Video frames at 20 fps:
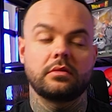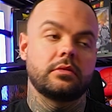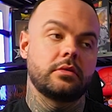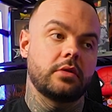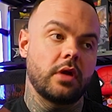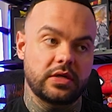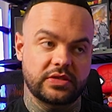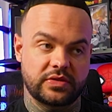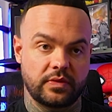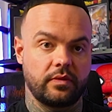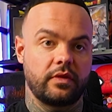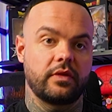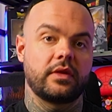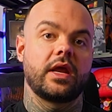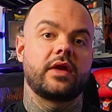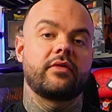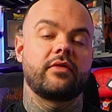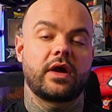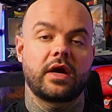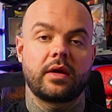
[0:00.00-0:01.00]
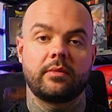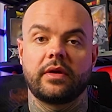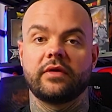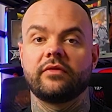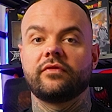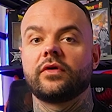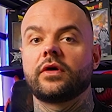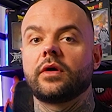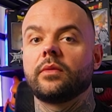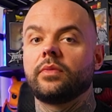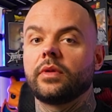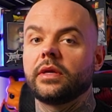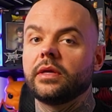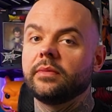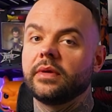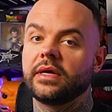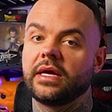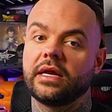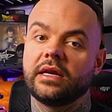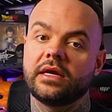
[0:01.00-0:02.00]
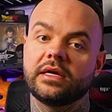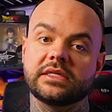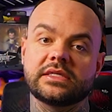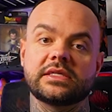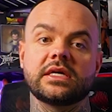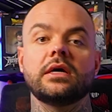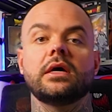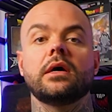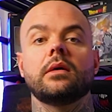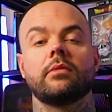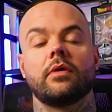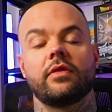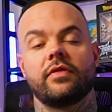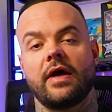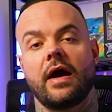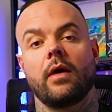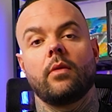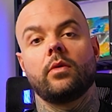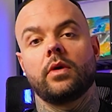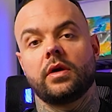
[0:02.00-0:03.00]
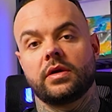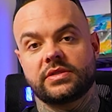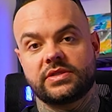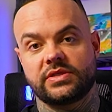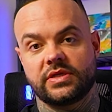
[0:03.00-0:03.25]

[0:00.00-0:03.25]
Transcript: Not something that I'd recommend for complete beginners, but that works